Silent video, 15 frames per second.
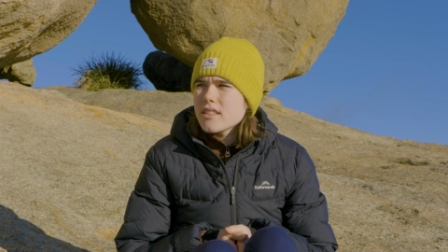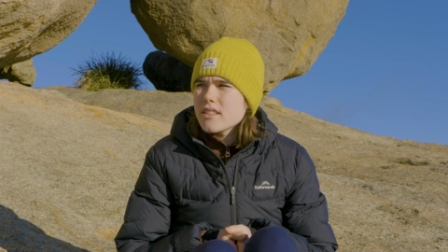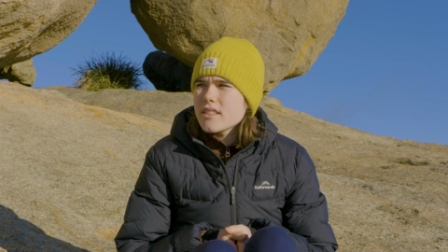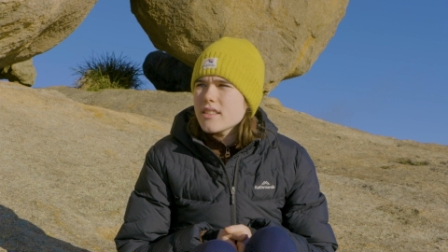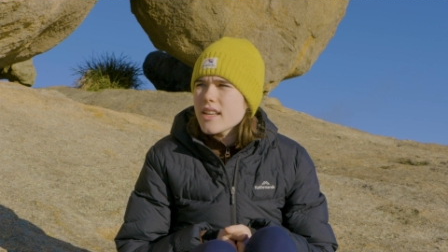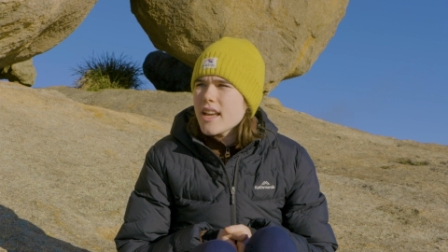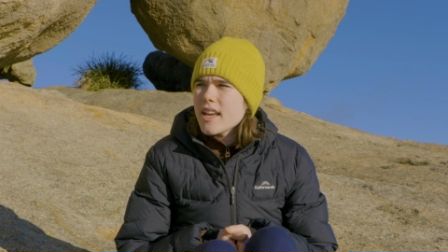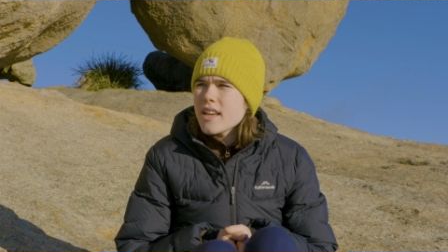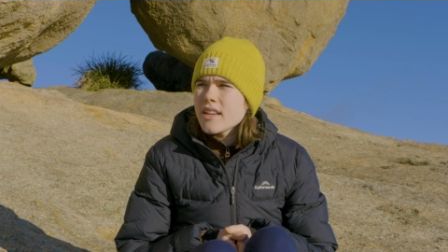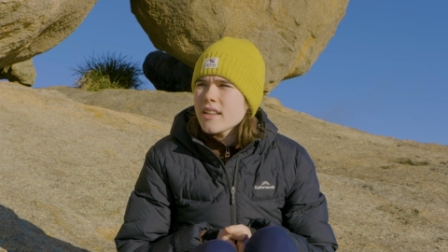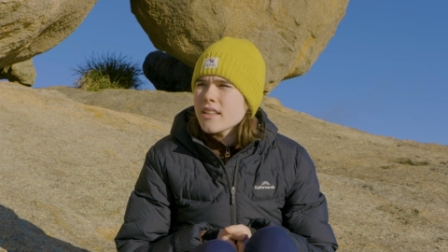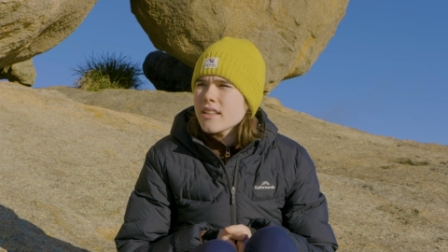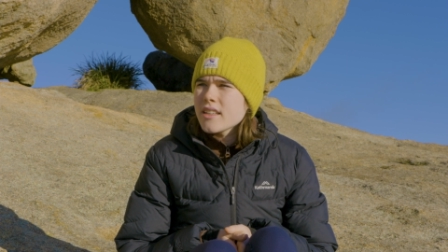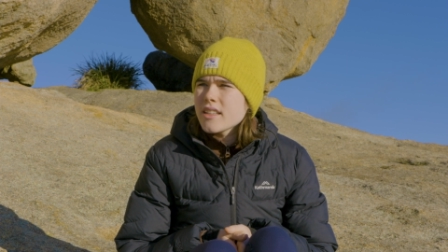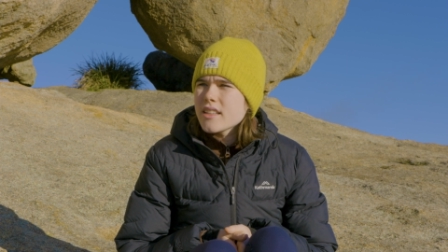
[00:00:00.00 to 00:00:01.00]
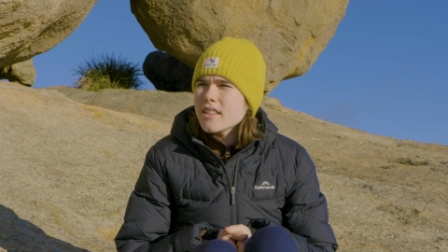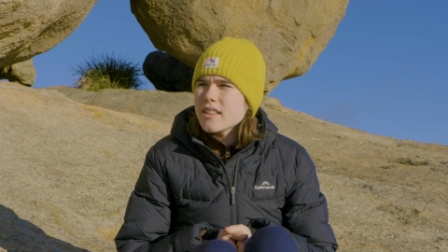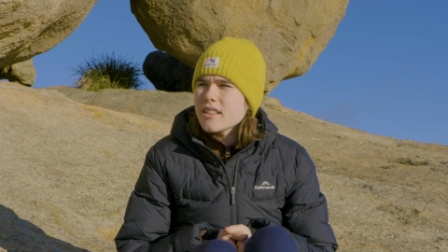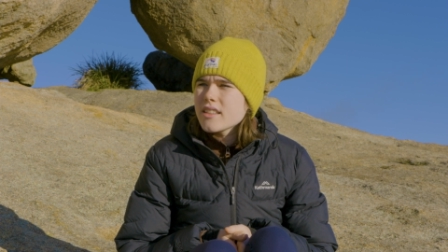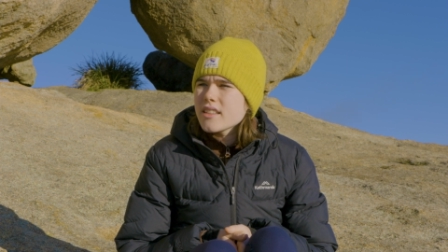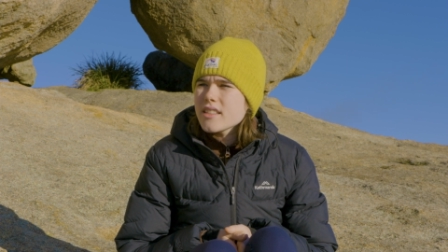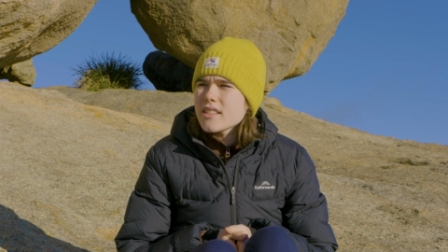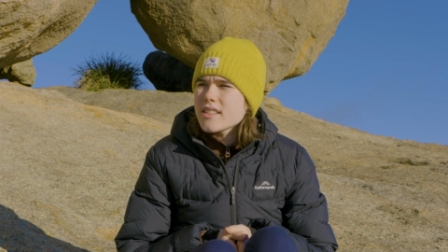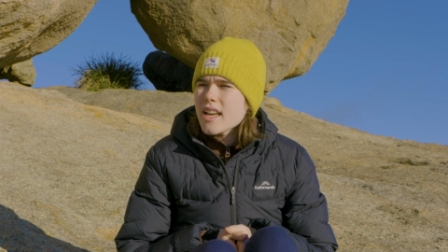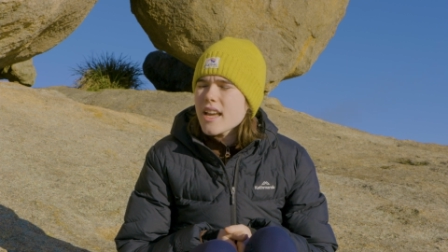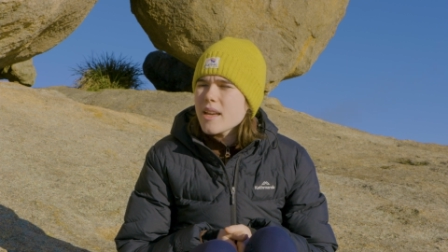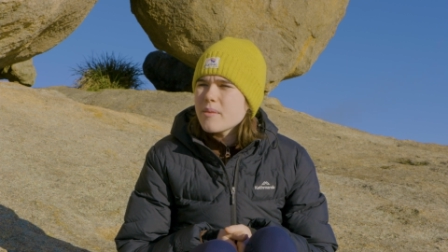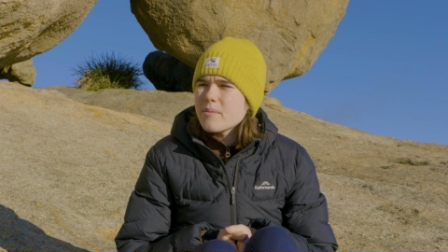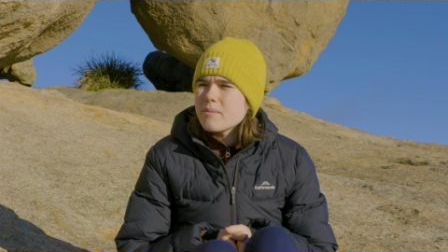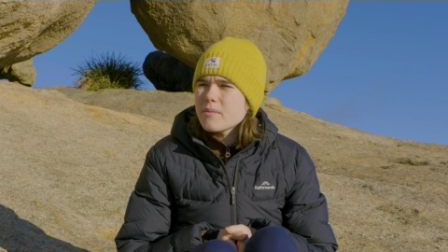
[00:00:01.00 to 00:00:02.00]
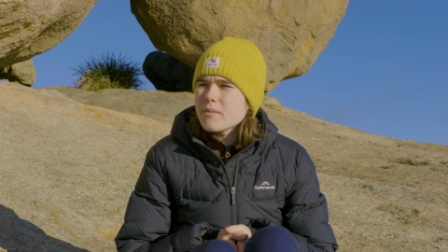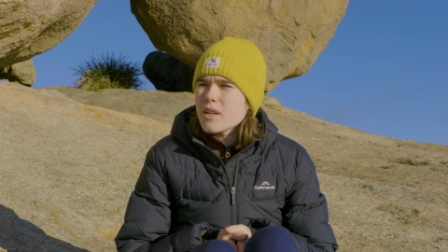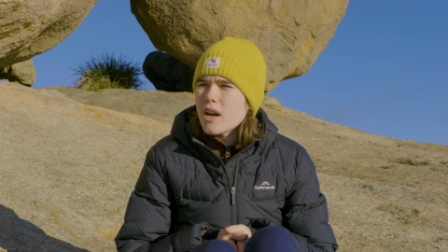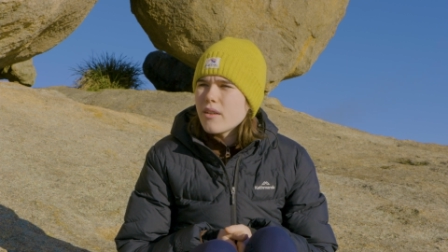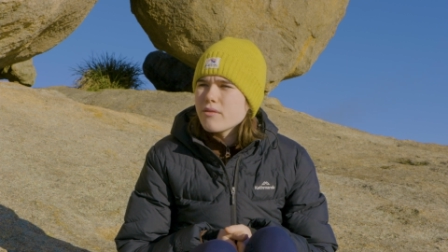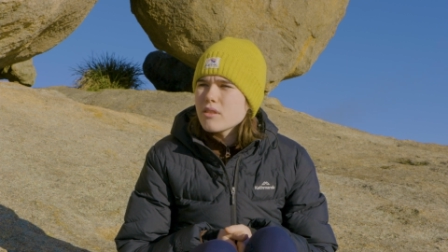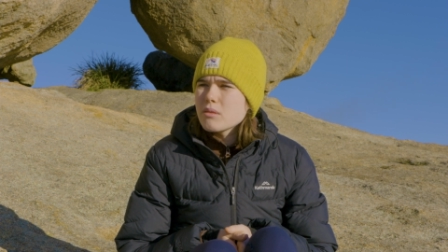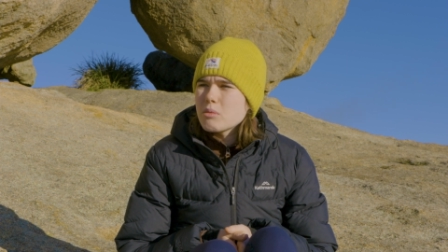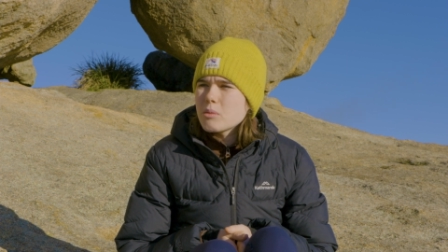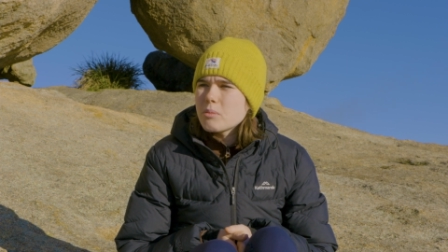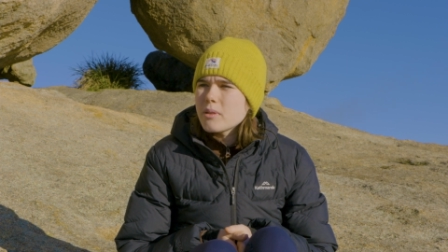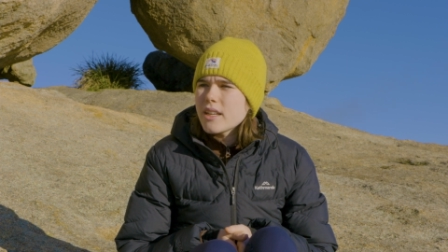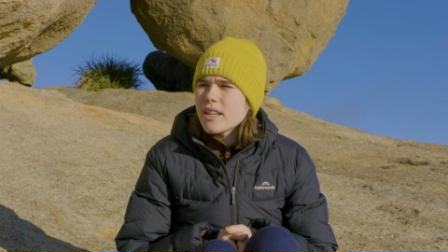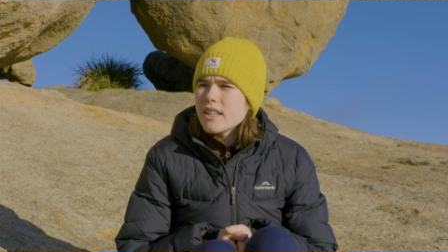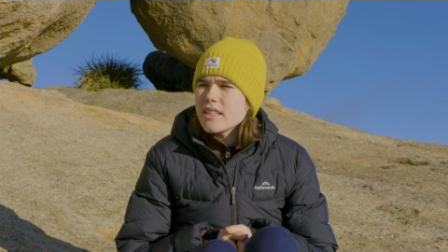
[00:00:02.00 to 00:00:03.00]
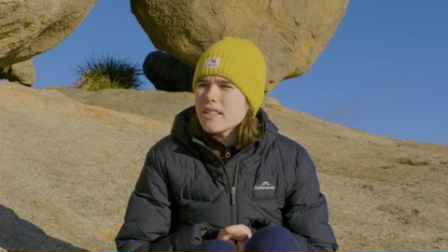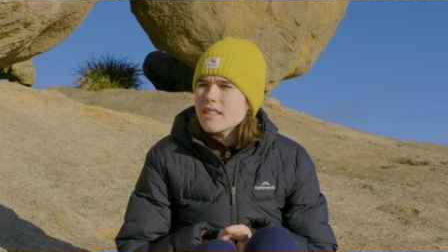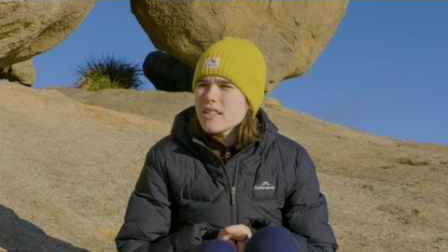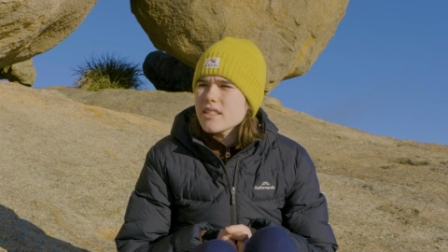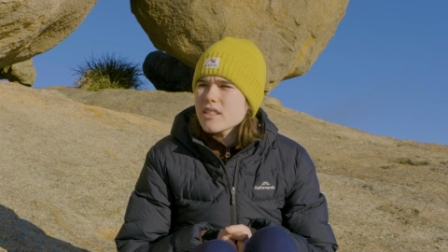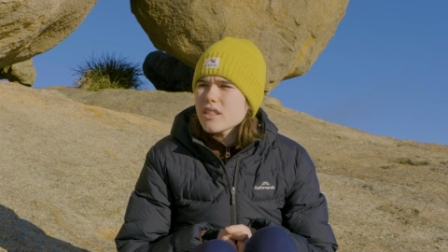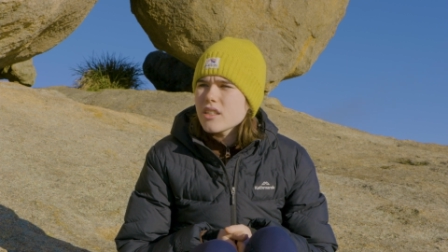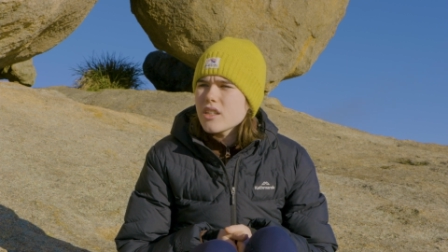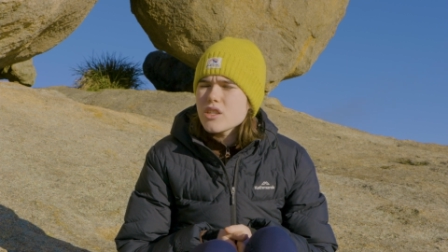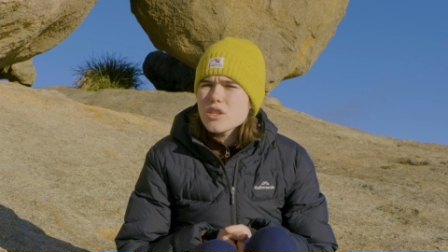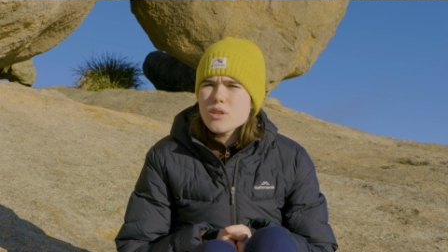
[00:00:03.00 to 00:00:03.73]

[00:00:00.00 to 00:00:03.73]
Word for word: staying in the same comfortable place isn't going to